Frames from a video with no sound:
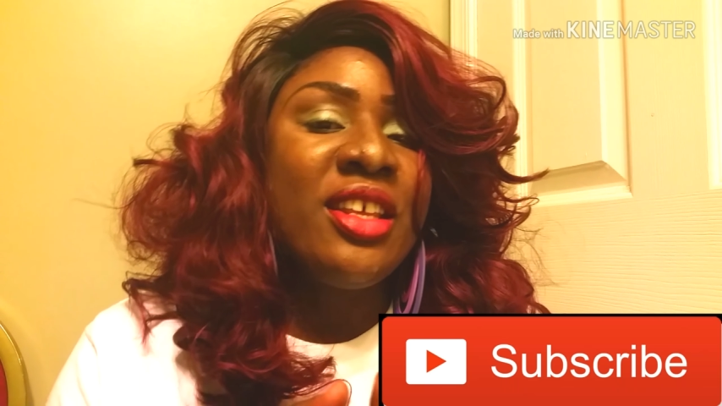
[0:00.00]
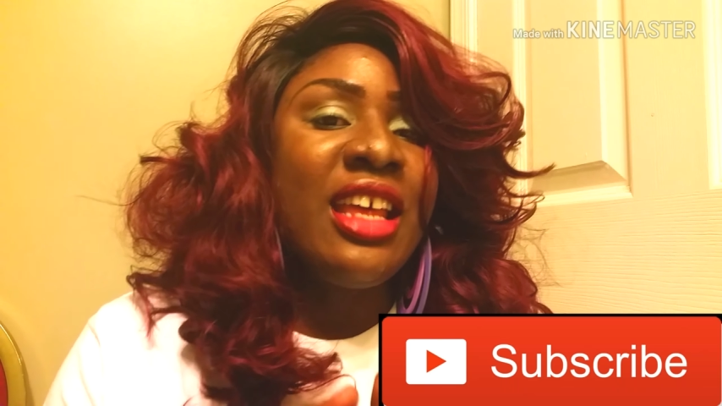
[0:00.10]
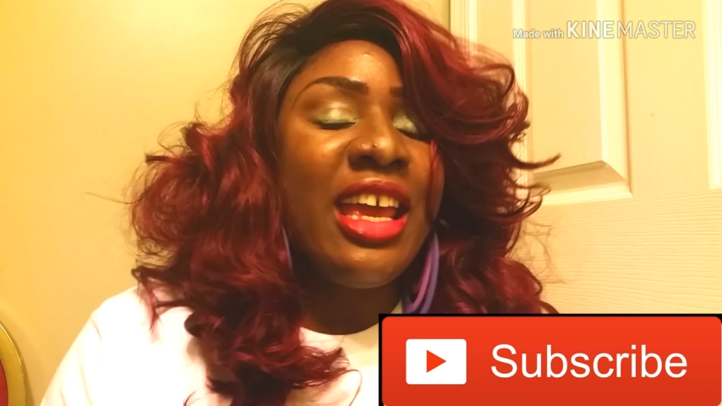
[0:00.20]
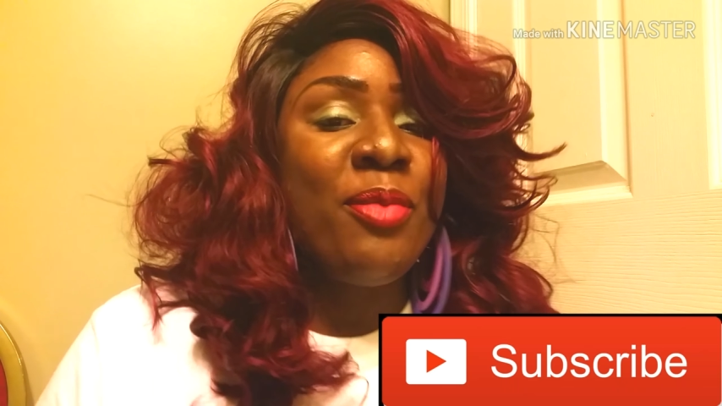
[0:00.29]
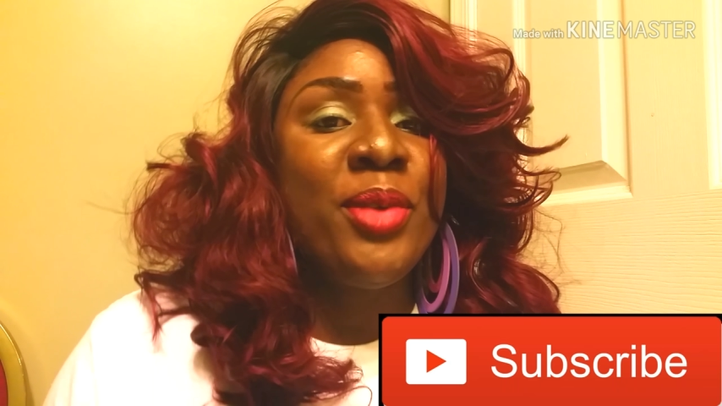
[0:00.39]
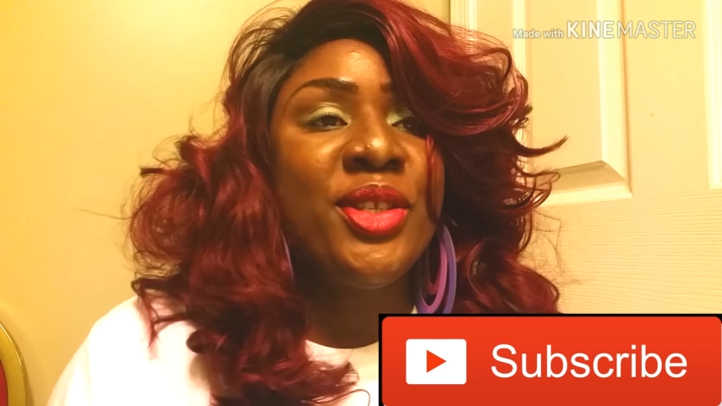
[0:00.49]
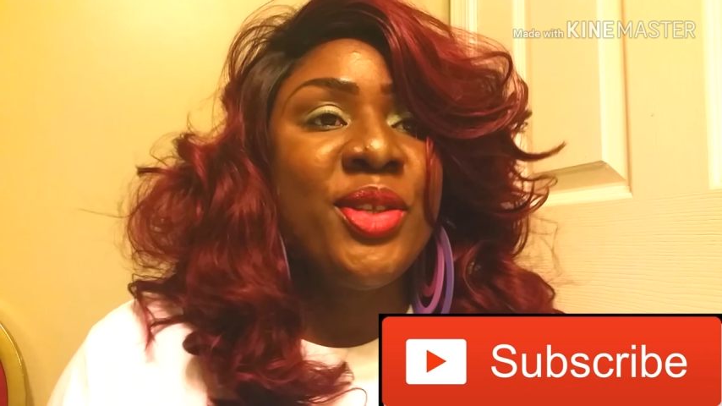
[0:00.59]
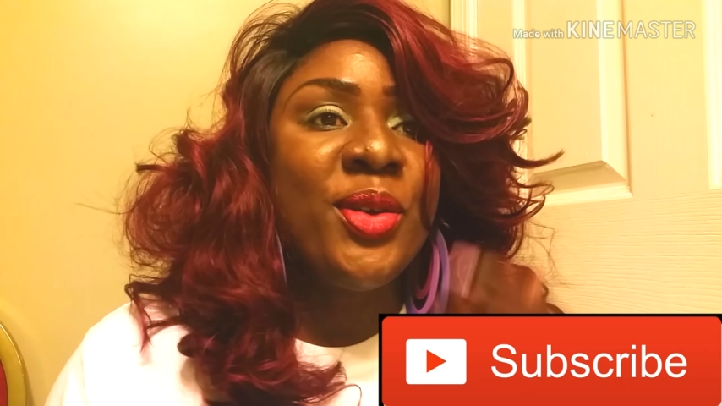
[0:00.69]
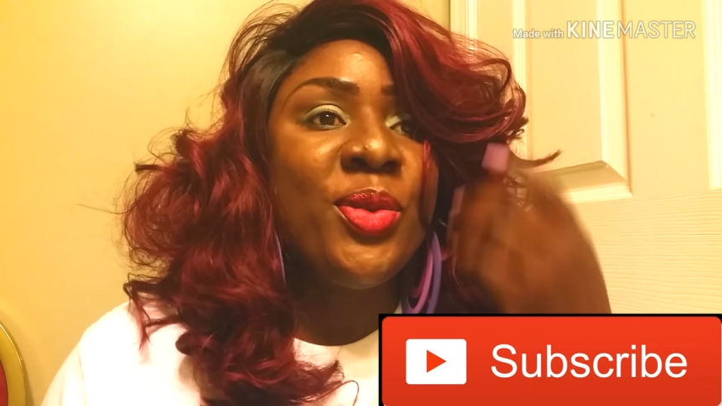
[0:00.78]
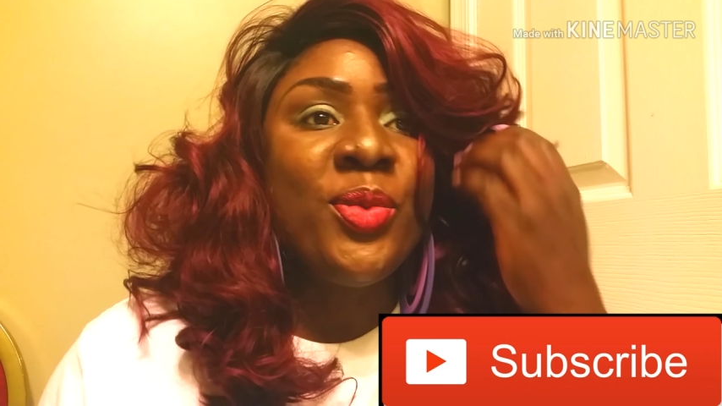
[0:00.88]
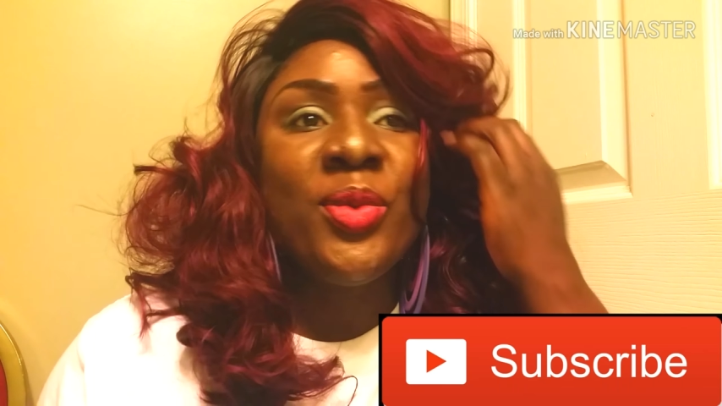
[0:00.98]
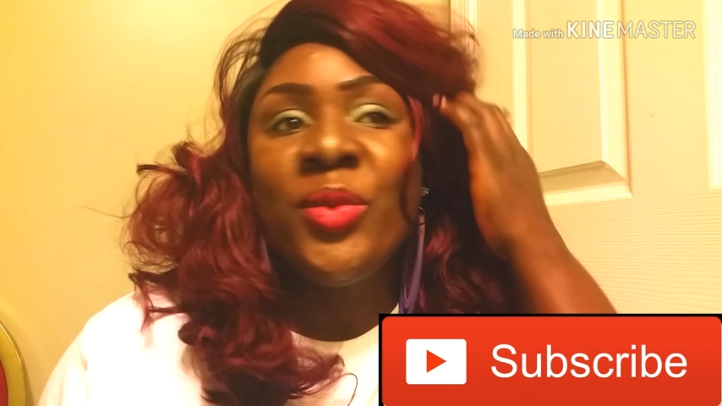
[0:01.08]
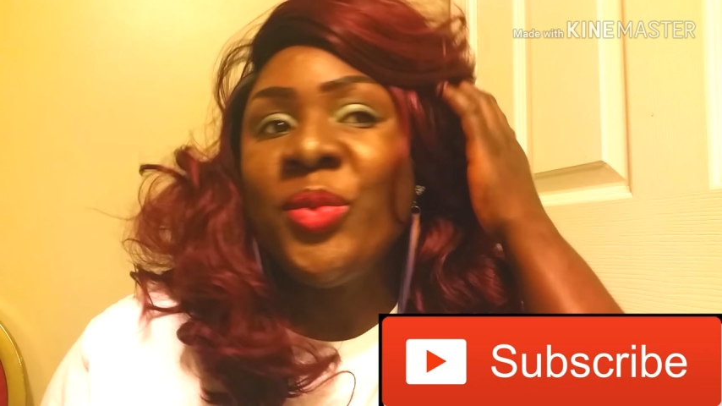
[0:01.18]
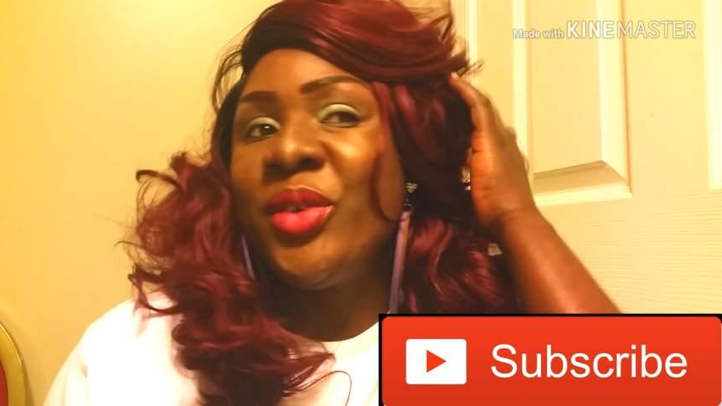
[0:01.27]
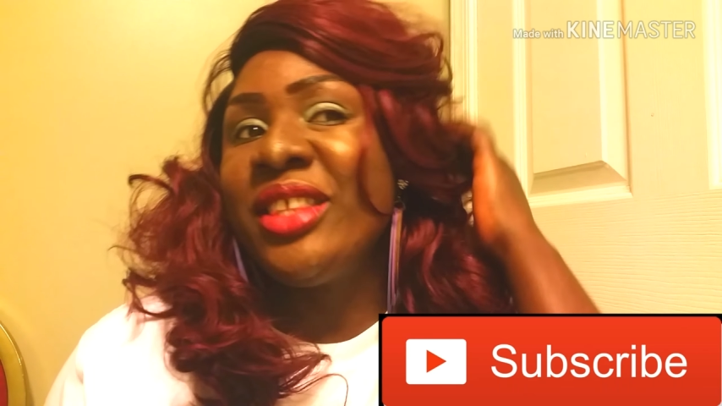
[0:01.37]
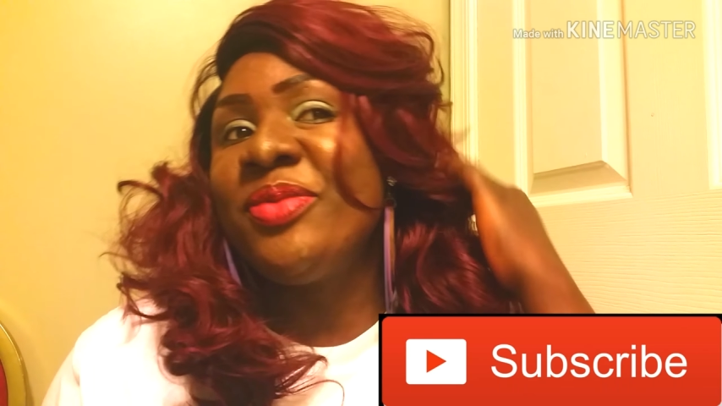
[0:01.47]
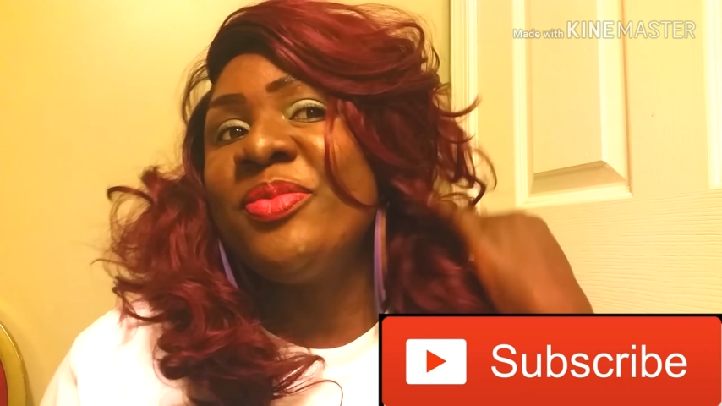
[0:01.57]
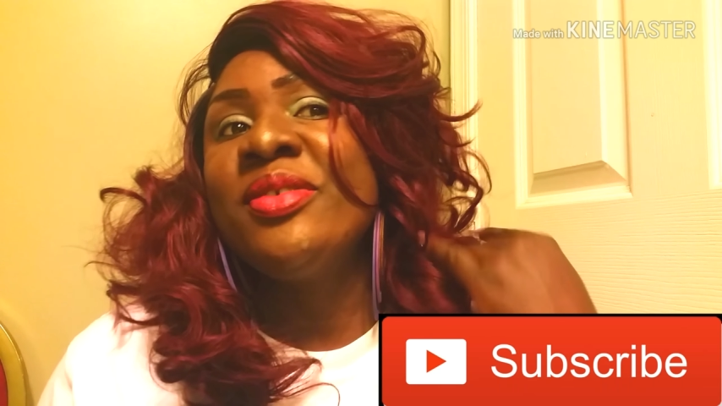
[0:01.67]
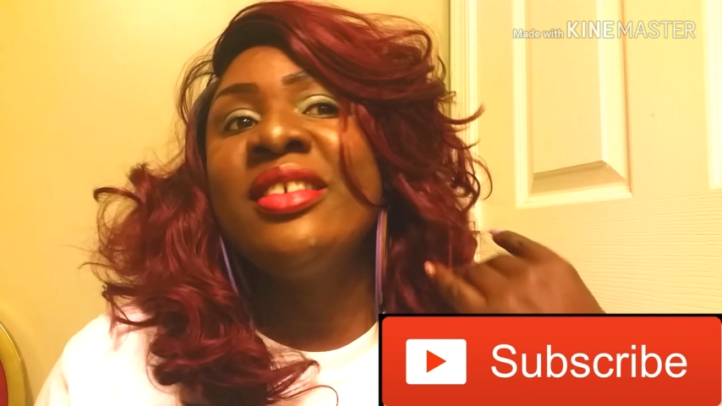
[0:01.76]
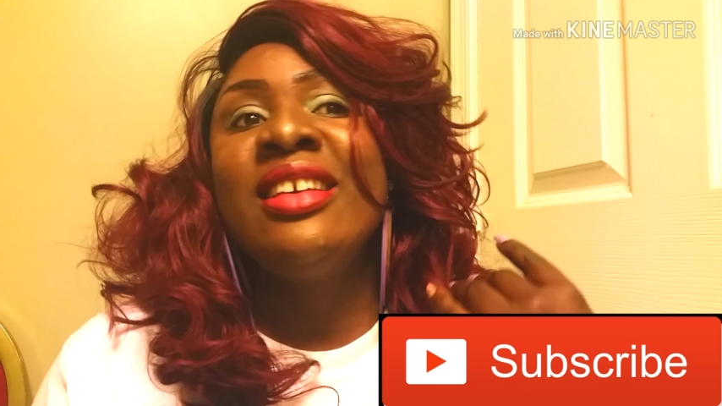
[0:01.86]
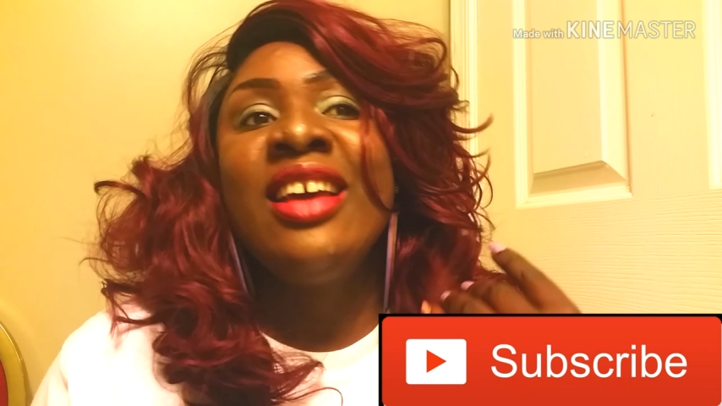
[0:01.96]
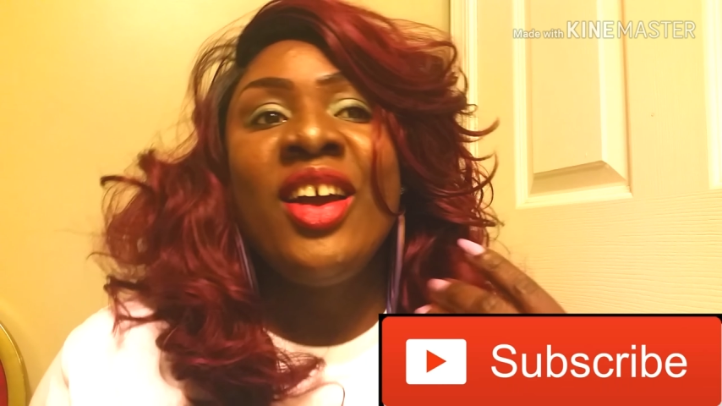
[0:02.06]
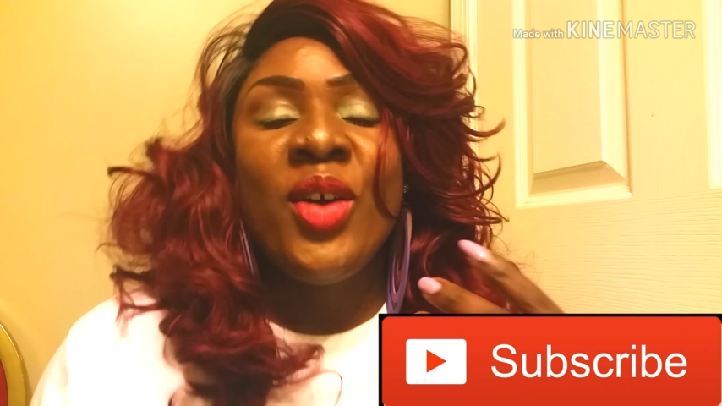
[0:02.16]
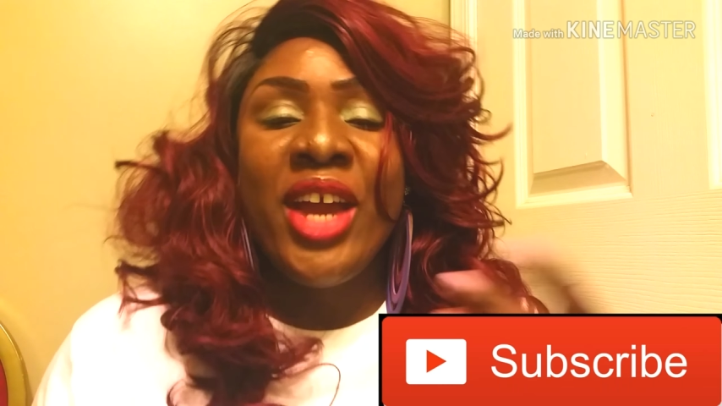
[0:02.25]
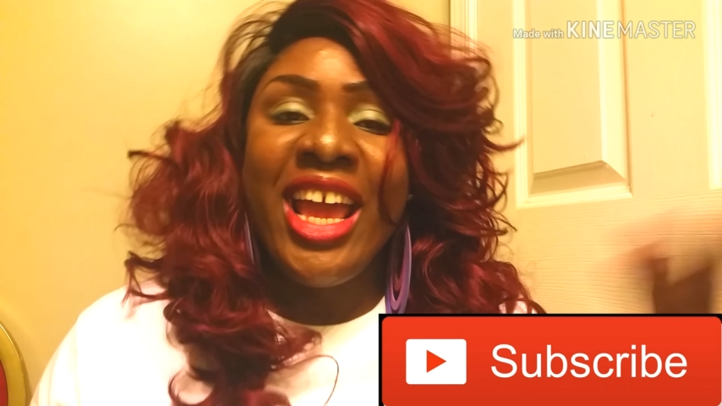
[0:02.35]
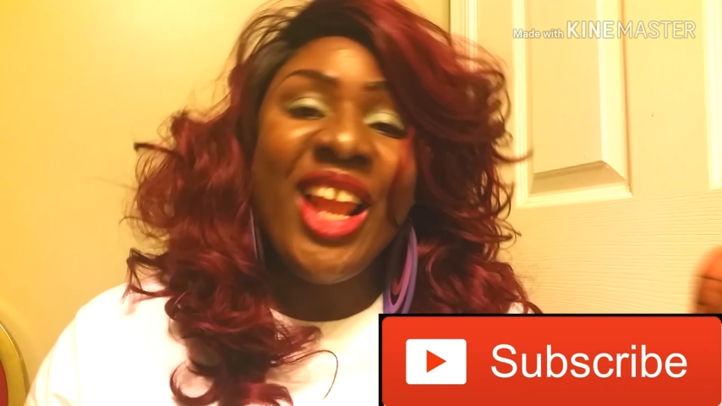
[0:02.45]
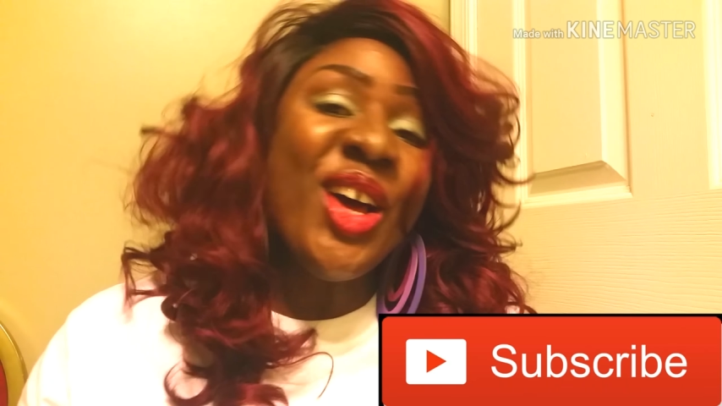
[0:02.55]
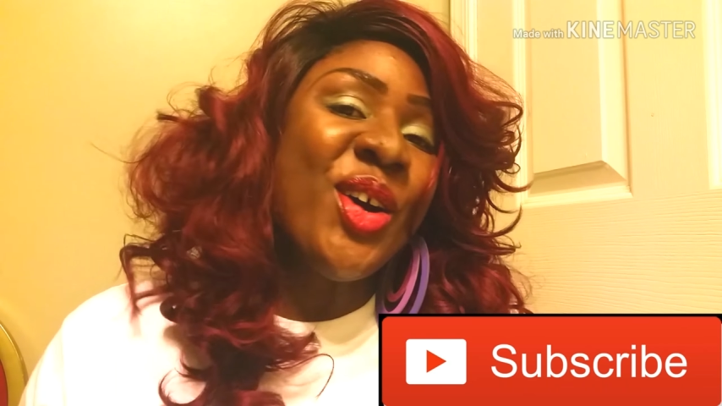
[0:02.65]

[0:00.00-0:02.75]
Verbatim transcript: the notification bell for an update.